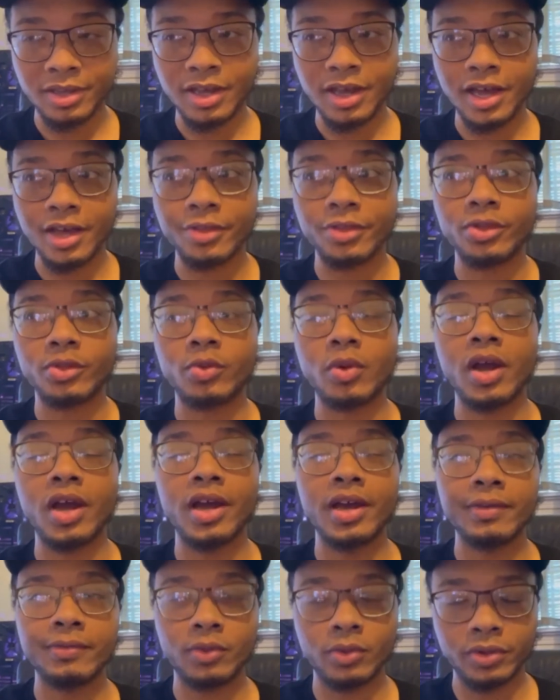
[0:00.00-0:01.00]
I
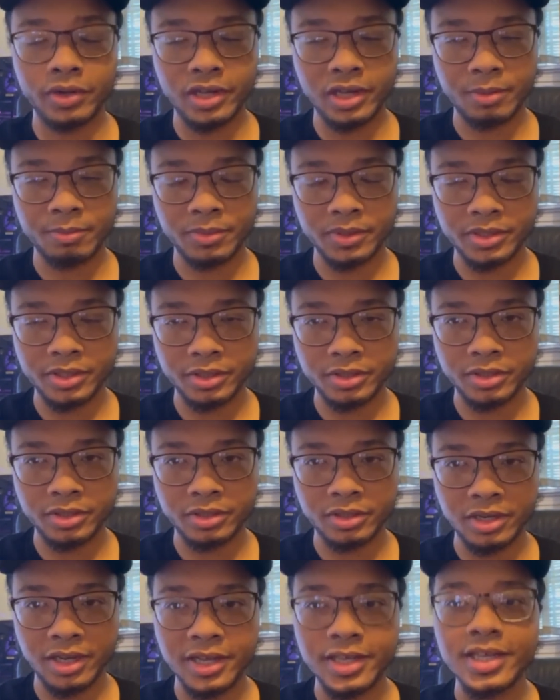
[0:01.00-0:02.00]
thrive on competition.
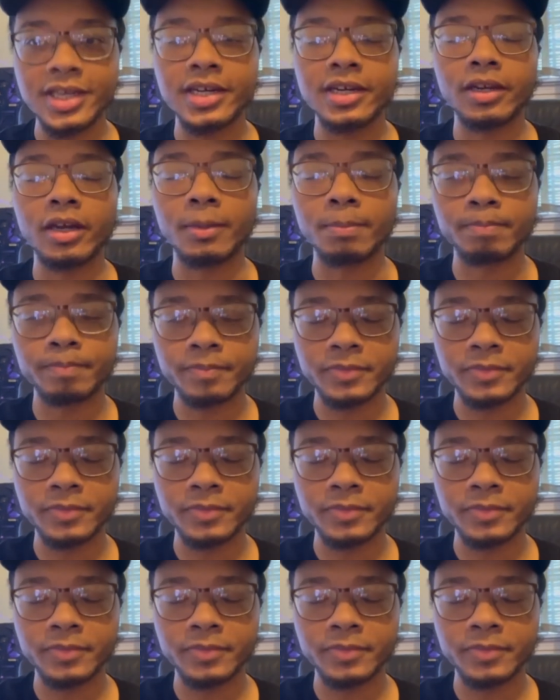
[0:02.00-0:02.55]
I eat it up.